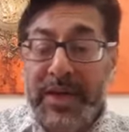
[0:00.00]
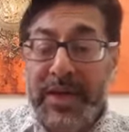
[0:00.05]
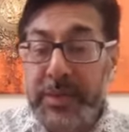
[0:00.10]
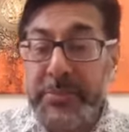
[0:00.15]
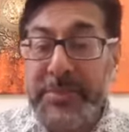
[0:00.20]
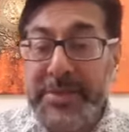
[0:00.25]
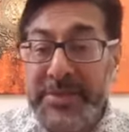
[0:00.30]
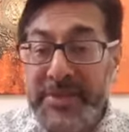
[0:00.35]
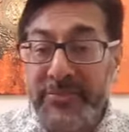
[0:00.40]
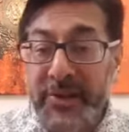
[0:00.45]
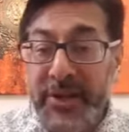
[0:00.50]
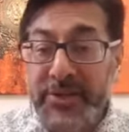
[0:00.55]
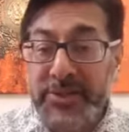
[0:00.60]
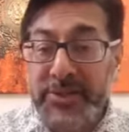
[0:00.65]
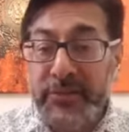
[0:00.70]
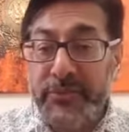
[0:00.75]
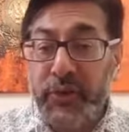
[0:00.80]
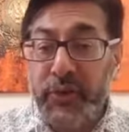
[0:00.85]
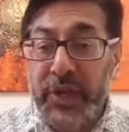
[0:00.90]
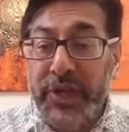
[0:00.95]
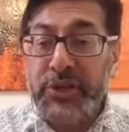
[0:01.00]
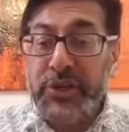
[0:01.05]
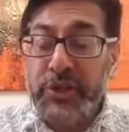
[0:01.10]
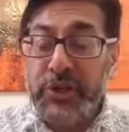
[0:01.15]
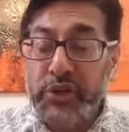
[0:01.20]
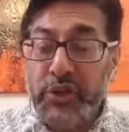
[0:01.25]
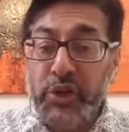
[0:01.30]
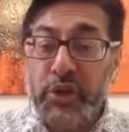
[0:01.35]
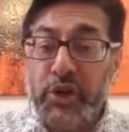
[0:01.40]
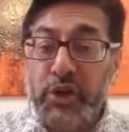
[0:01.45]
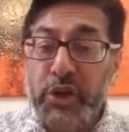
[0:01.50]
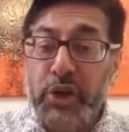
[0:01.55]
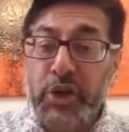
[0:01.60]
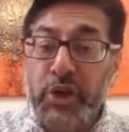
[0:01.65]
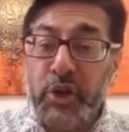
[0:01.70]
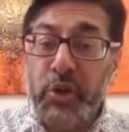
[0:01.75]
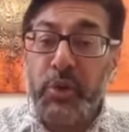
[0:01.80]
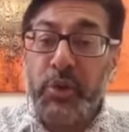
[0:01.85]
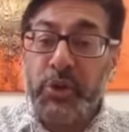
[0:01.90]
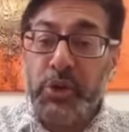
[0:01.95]
and it'll be divisive of your energy. So you've got to
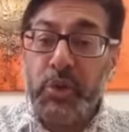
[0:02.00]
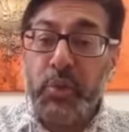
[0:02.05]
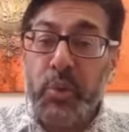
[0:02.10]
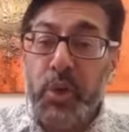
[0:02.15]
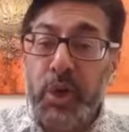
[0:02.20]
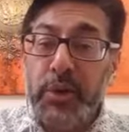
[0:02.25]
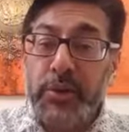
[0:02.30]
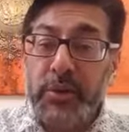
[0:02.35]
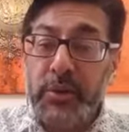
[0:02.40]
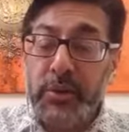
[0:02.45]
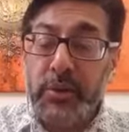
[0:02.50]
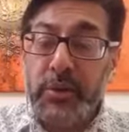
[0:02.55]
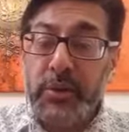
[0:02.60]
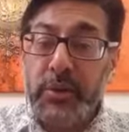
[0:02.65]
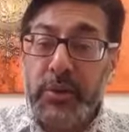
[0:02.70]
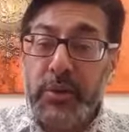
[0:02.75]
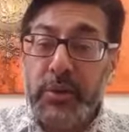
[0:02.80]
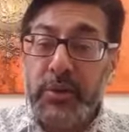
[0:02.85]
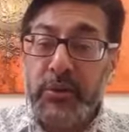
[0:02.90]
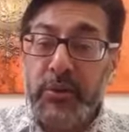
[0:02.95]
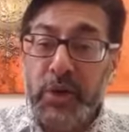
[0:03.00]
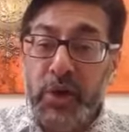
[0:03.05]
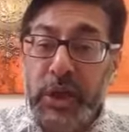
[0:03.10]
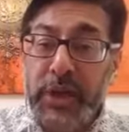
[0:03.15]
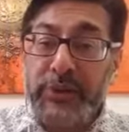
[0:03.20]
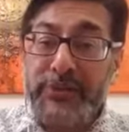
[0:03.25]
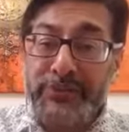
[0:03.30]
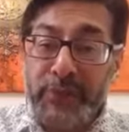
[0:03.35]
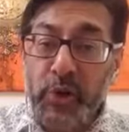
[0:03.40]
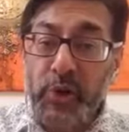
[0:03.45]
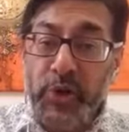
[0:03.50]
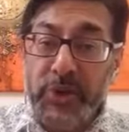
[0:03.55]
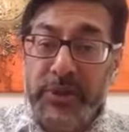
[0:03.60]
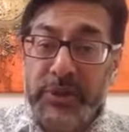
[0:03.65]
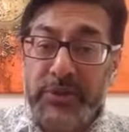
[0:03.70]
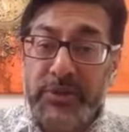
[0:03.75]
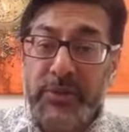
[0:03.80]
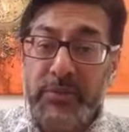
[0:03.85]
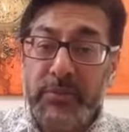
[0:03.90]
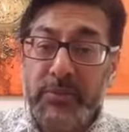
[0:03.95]
know what you want. Got to have
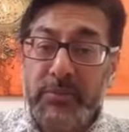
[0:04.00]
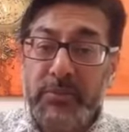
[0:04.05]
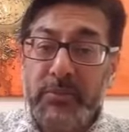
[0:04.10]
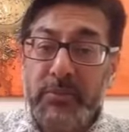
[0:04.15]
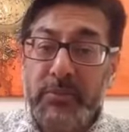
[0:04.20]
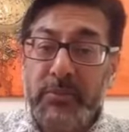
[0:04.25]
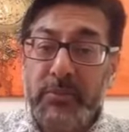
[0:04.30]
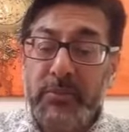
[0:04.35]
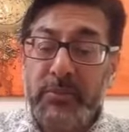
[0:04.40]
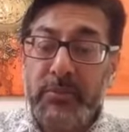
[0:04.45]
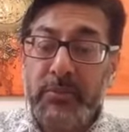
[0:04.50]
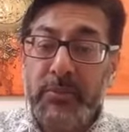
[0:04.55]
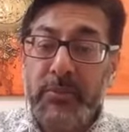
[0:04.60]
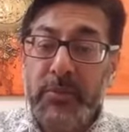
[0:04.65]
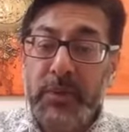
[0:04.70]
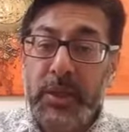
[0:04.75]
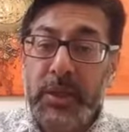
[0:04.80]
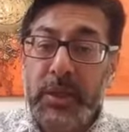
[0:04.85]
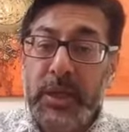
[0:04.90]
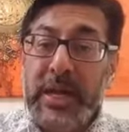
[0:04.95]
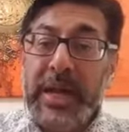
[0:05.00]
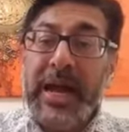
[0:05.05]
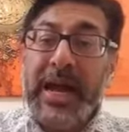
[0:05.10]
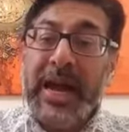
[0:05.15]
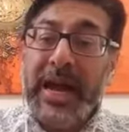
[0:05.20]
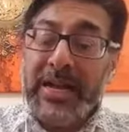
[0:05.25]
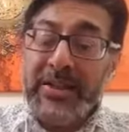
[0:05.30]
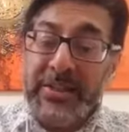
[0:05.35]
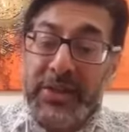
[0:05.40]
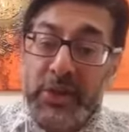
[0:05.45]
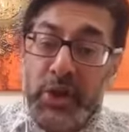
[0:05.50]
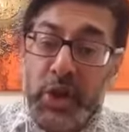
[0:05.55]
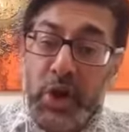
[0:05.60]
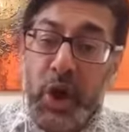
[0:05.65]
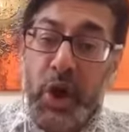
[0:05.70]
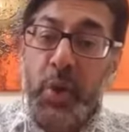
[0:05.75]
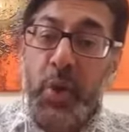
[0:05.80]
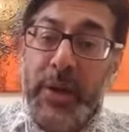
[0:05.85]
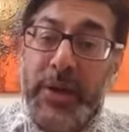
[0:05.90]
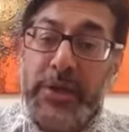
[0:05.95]
focus. And then
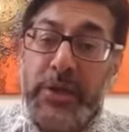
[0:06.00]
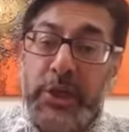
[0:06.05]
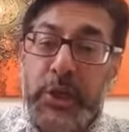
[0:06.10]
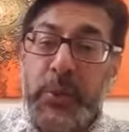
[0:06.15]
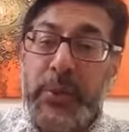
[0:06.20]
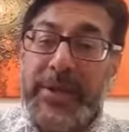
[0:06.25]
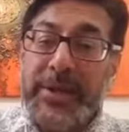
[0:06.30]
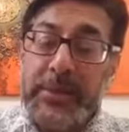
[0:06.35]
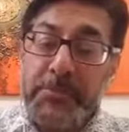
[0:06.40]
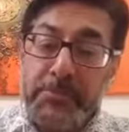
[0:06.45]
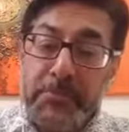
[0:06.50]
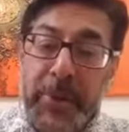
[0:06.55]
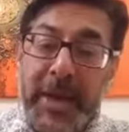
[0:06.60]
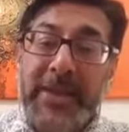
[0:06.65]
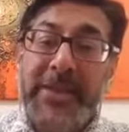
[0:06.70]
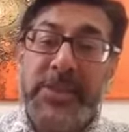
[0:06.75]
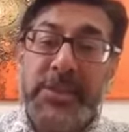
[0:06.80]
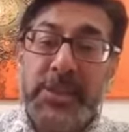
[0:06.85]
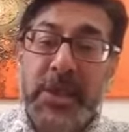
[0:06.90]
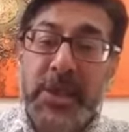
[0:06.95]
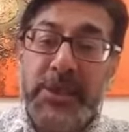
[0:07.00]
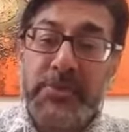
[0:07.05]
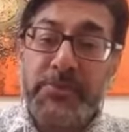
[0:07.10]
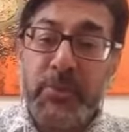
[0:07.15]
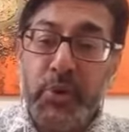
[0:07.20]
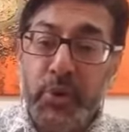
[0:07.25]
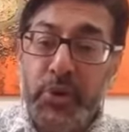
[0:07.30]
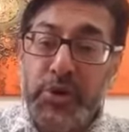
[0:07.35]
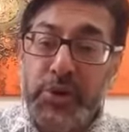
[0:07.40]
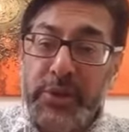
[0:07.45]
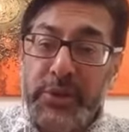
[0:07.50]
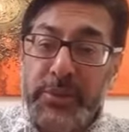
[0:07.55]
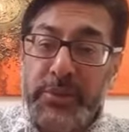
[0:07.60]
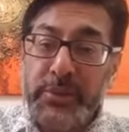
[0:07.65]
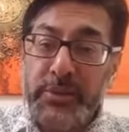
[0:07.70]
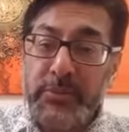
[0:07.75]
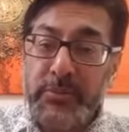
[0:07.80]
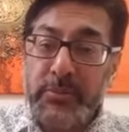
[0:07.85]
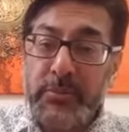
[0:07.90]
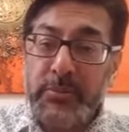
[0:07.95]
go and do it in bite-sized
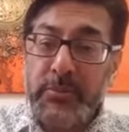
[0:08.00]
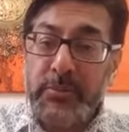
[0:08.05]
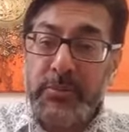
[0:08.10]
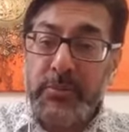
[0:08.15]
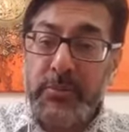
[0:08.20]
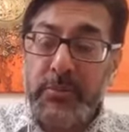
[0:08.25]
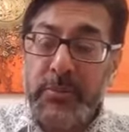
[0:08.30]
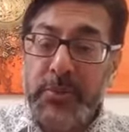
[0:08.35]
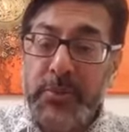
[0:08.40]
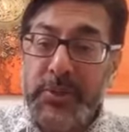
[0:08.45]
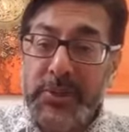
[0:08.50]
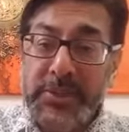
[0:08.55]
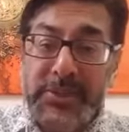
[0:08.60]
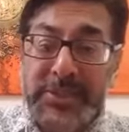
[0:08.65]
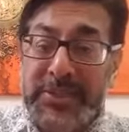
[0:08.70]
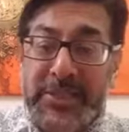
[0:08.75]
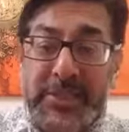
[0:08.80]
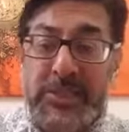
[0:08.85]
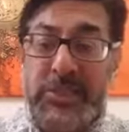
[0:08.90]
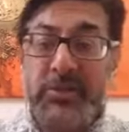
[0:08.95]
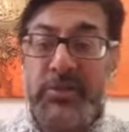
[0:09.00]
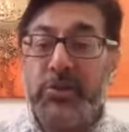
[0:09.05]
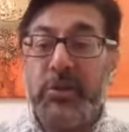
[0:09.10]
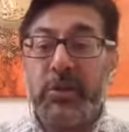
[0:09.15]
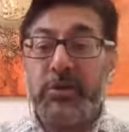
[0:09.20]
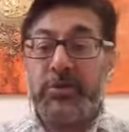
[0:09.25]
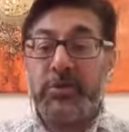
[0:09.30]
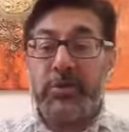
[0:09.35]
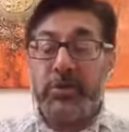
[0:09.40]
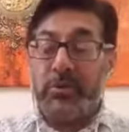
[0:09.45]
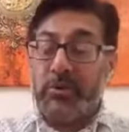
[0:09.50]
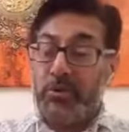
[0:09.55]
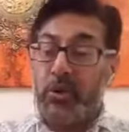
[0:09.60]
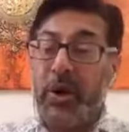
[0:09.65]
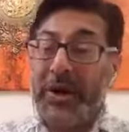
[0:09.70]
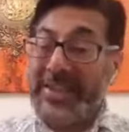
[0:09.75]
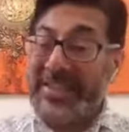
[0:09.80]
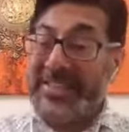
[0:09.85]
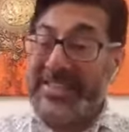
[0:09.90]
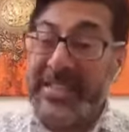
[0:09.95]
portions. This is, this is not
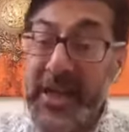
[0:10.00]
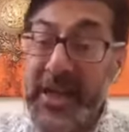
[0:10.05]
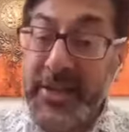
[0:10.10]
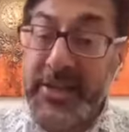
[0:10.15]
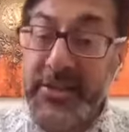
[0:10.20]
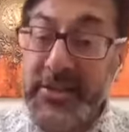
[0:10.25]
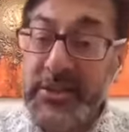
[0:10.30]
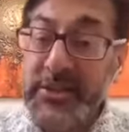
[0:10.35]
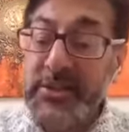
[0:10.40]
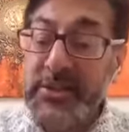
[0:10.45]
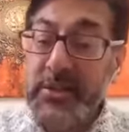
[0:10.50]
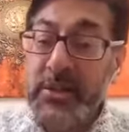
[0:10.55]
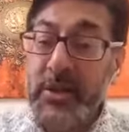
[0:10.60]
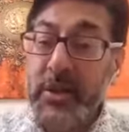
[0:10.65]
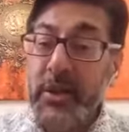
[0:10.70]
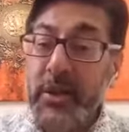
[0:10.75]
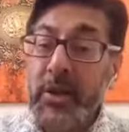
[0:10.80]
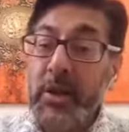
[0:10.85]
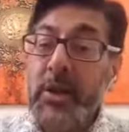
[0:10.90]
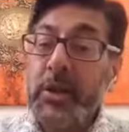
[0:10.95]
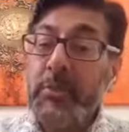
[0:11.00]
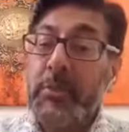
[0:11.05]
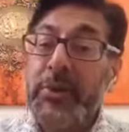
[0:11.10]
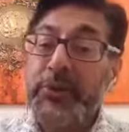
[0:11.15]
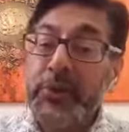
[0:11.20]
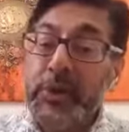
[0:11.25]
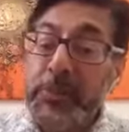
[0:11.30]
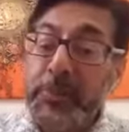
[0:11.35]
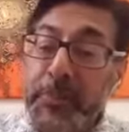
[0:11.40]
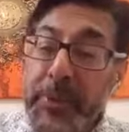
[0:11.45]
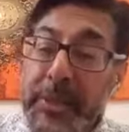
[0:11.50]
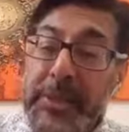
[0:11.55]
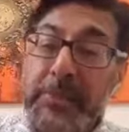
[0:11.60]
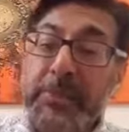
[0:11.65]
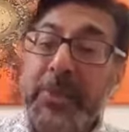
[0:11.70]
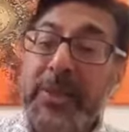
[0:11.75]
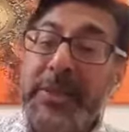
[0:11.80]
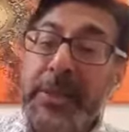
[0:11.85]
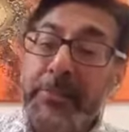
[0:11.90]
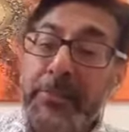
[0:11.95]
rocket science, but for the
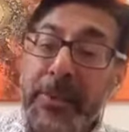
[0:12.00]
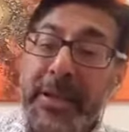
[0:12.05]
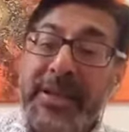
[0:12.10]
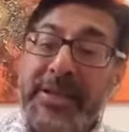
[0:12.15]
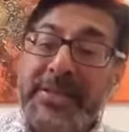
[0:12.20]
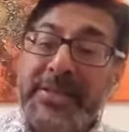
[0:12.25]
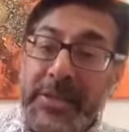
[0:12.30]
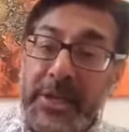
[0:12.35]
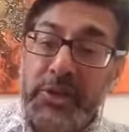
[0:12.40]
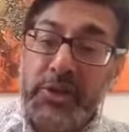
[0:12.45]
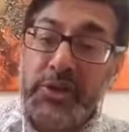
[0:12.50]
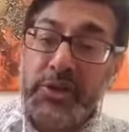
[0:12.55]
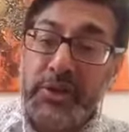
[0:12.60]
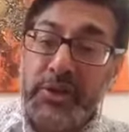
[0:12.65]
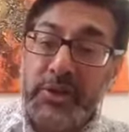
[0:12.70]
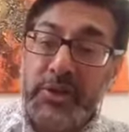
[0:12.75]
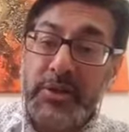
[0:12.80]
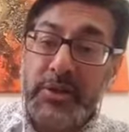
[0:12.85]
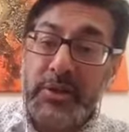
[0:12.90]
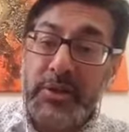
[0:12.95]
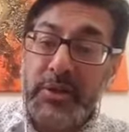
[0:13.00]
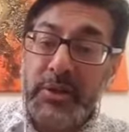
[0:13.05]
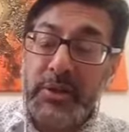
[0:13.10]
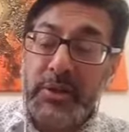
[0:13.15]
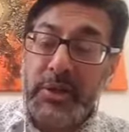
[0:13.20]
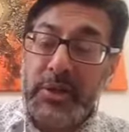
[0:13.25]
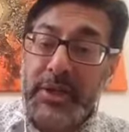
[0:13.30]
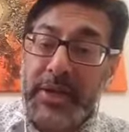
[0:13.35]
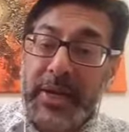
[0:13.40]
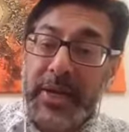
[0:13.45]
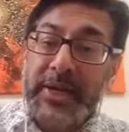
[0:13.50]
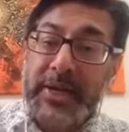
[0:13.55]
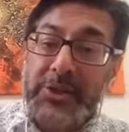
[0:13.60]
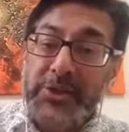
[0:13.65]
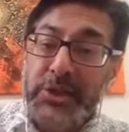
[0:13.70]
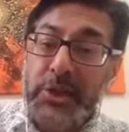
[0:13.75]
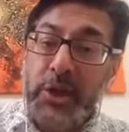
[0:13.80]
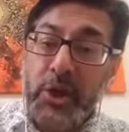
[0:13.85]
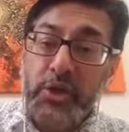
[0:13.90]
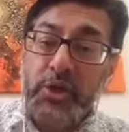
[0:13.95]
people that pay attention and
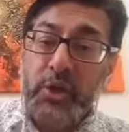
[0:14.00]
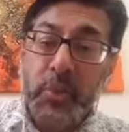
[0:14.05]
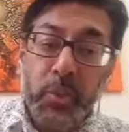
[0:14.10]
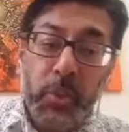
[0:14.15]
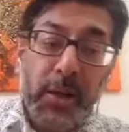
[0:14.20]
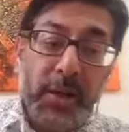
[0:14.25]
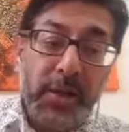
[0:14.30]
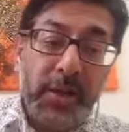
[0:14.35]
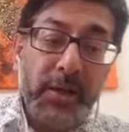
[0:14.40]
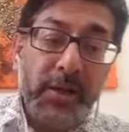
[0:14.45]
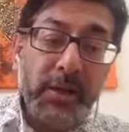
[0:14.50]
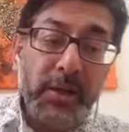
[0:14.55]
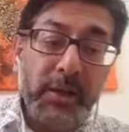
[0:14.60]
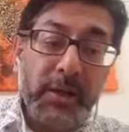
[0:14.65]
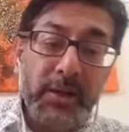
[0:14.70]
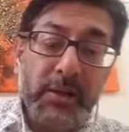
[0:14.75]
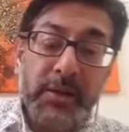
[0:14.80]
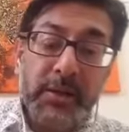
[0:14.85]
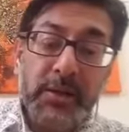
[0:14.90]
actually go to work,